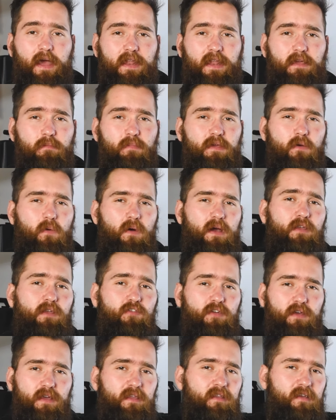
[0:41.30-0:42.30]
and it can be quite
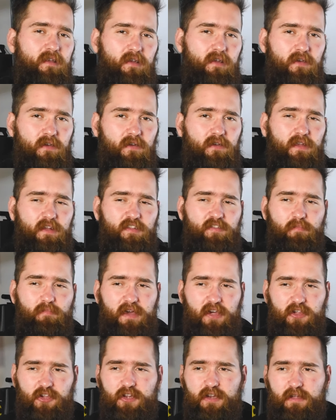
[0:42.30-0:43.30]
tricky to learn,
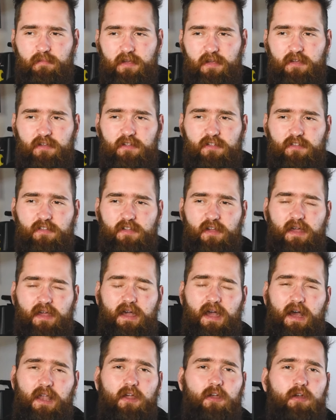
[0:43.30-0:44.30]
especially because
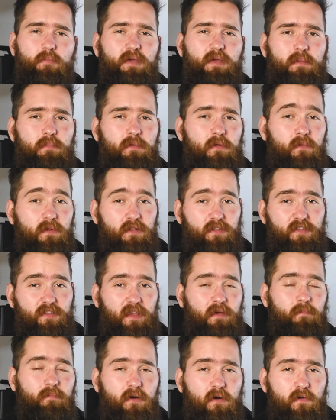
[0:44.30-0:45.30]
a lot of people will
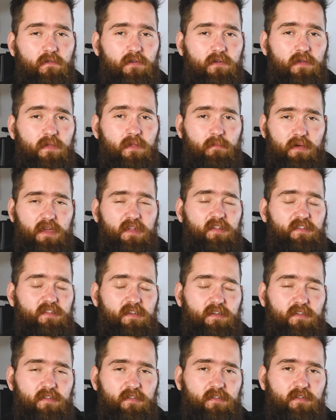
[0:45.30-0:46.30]
skip over the
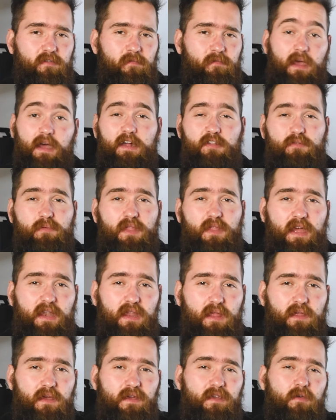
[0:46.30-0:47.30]
basics. As with
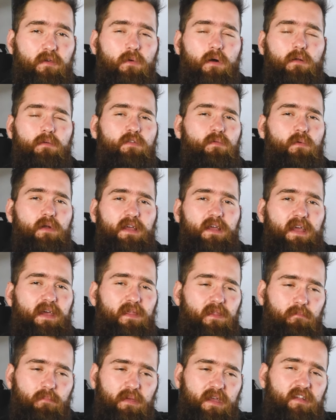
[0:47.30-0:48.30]
anything, you always want to get
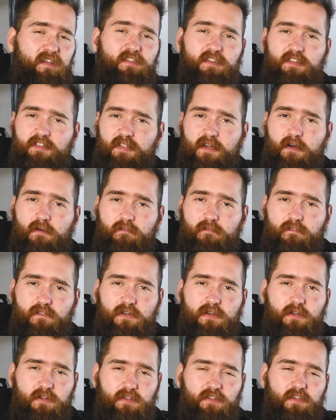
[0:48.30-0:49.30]
the basics down
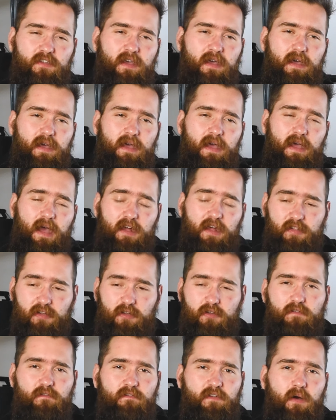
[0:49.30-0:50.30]
first as a
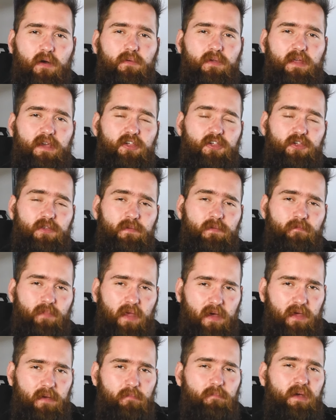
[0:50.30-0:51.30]
good foundation
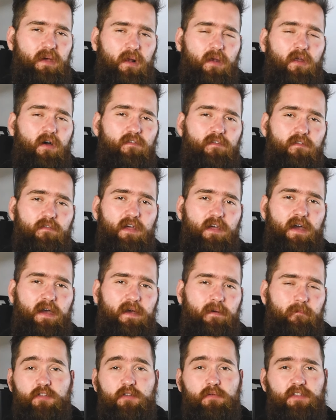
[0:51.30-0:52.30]
and then build off of
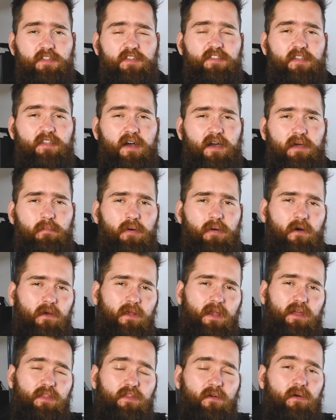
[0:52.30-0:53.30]
that. So as a starting
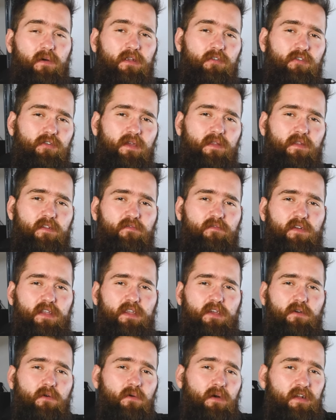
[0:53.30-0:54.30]
point, I thought I'd create this
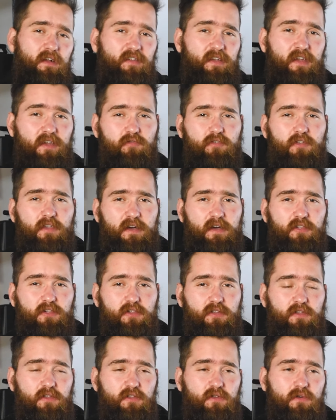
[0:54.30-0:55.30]
video as an
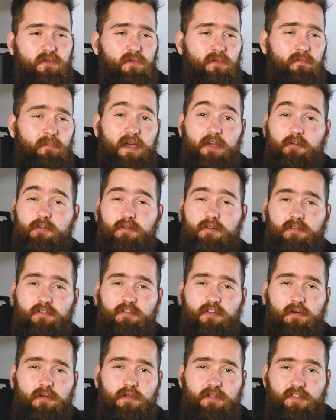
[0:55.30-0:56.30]
introduction to
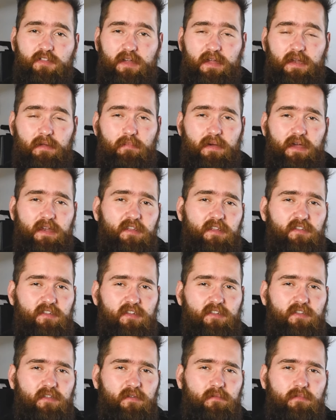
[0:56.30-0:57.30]
microcontrollers and embedded
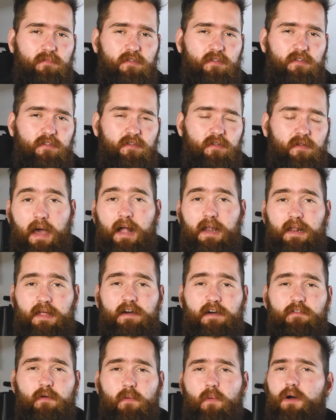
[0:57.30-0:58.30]
systems. I'll
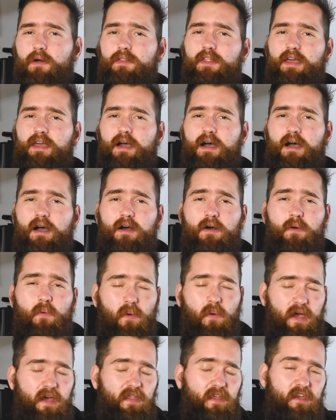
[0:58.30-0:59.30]
cover what they are,
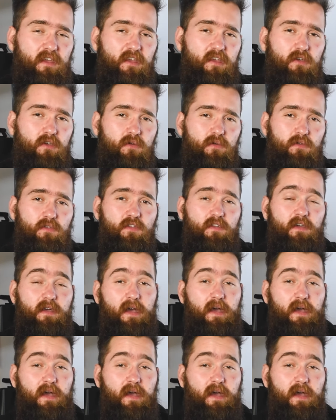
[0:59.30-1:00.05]
where they're used,